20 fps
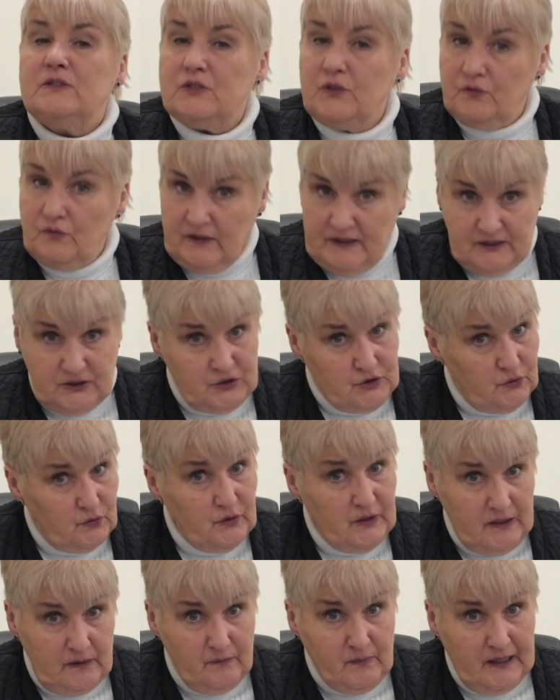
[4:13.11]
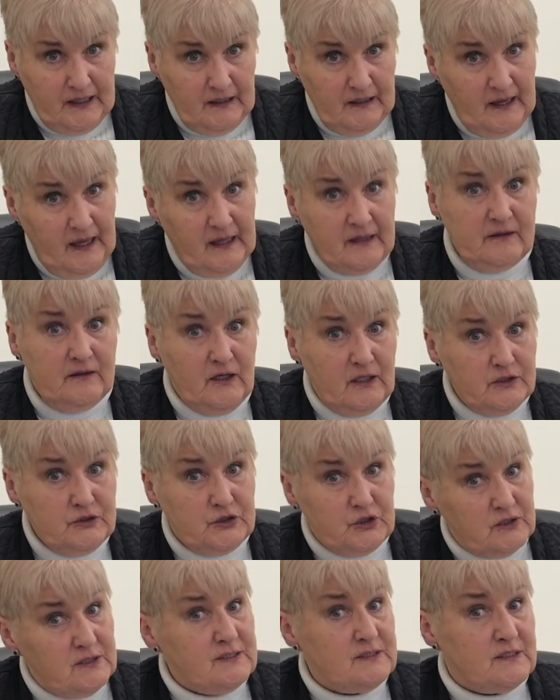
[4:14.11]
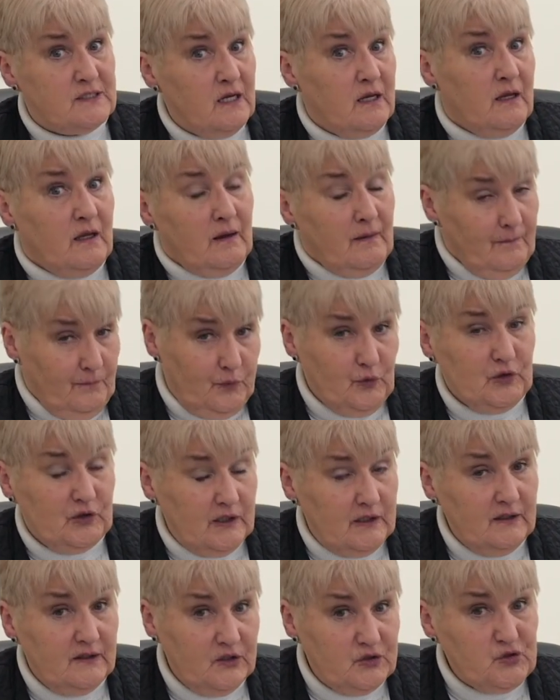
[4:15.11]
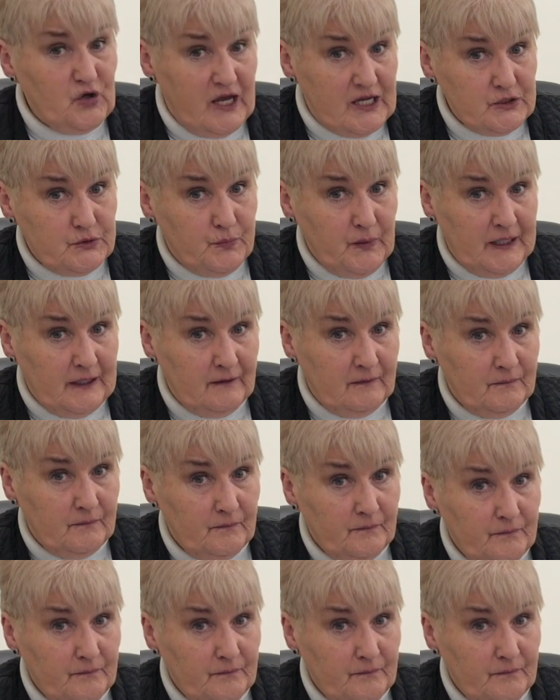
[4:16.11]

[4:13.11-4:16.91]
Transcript: to read your email and not just put it in the trash bin.